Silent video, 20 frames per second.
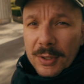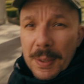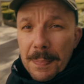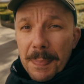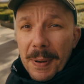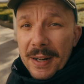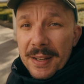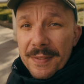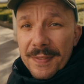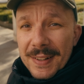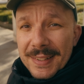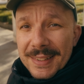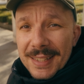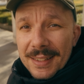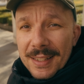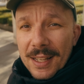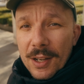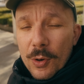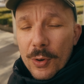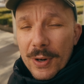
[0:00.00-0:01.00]
the
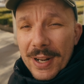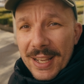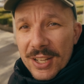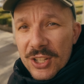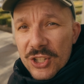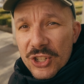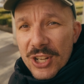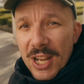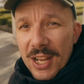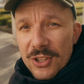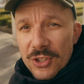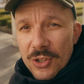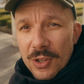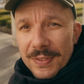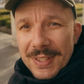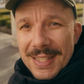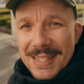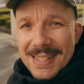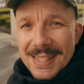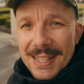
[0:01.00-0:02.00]
Parivartana or exchange
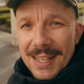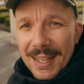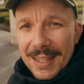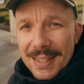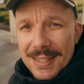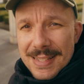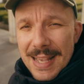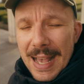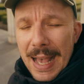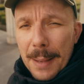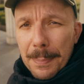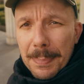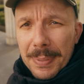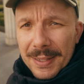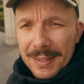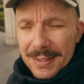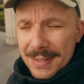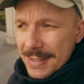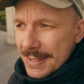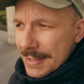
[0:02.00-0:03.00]
of the signs
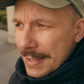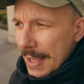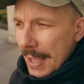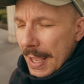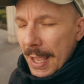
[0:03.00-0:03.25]
happens